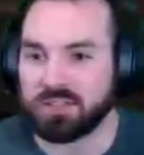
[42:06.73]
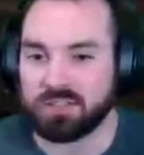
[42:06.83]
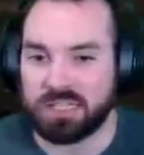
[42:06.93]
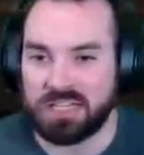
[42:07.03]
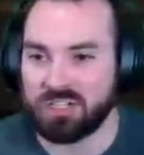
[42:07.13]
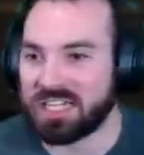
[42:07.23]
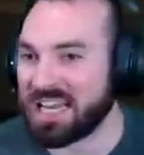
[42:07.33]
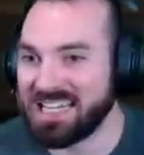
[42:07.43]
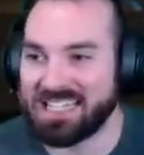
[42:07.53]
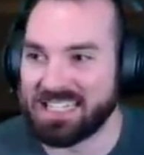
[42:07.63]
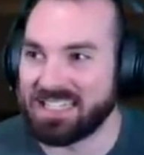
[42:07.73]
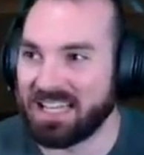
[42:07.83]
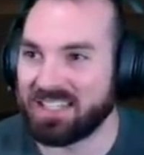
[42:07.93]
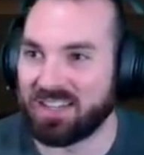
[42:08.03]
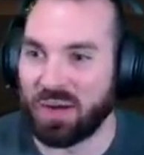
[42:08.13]
It looked delicious,
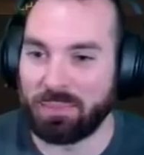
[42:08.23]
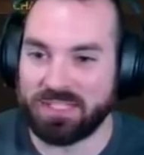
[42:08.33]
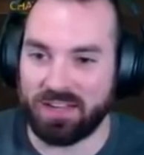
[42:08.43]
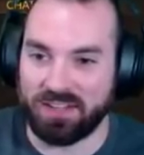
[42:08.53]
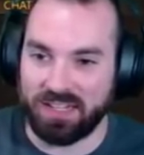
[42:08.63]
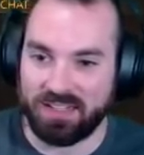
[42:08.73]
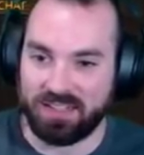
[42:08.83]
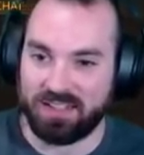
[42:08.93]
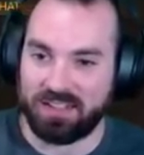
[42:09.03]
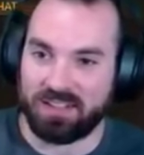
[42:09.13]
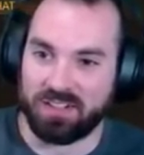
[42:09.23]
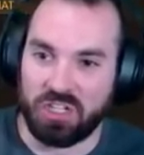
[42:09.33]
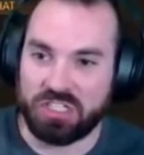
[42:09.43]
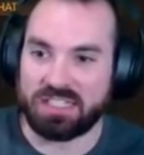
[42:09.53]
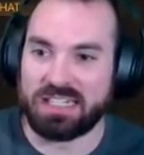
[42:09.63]
that's all I'm telling you. It
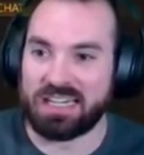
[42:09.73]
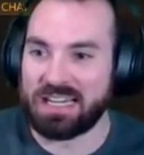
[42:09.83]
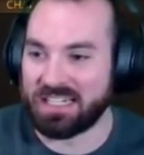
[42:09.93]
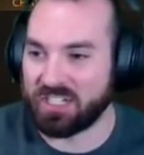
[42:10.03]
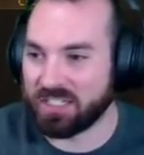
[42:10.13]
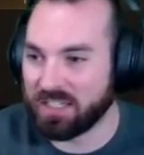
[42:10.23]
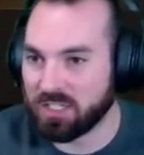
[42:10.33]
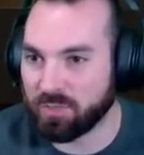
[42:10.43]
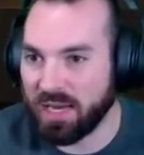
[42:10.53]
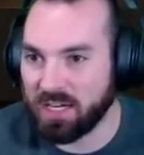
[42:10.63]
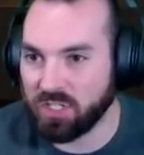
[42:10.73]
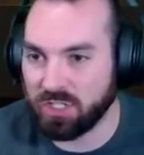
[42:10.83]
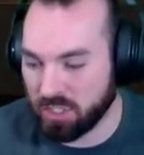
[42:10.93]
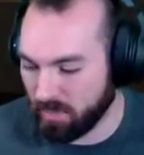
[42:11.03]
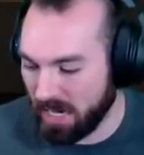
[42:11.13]
looked delicious. Smash,
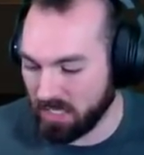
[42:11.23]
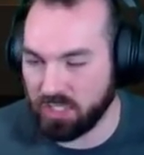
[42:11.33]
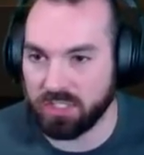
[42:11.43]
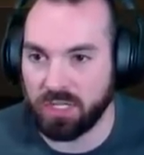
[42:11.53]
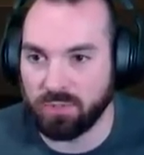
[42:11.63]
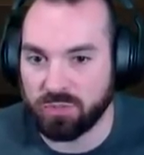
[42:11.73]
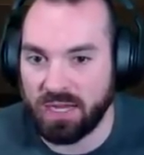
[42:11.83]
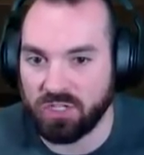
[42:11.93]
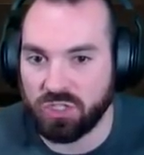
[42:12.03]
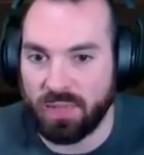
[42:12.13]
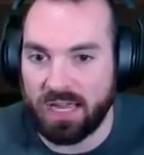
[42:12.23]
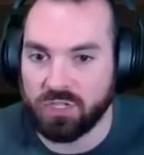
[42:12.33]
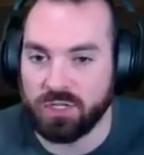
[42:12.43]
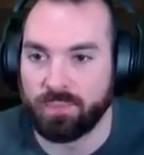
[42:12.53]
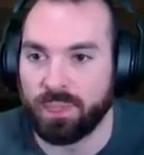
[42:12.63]
smash, double smash,
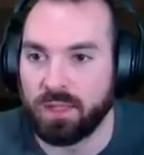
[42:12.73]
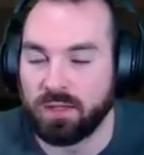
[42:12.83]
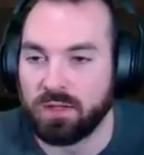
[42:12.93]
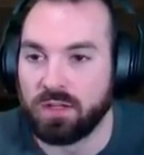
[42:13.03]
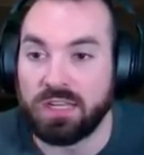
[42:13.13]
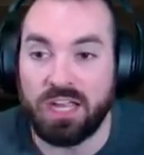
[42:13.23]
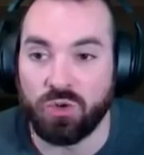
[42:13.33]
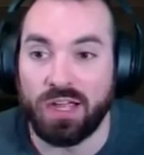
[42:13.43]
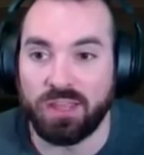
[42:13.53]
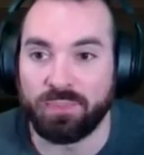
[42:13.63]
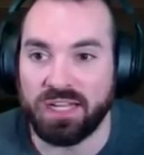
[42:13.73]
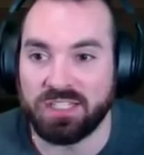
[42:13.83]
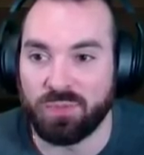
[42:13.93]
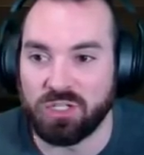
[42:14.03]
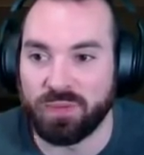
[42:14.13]
smash. Yeah, you're right, the pick
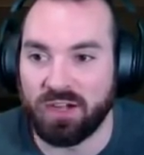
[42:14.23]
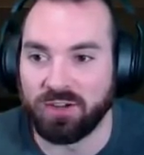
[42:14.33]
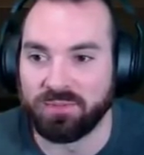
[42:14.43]
is much better.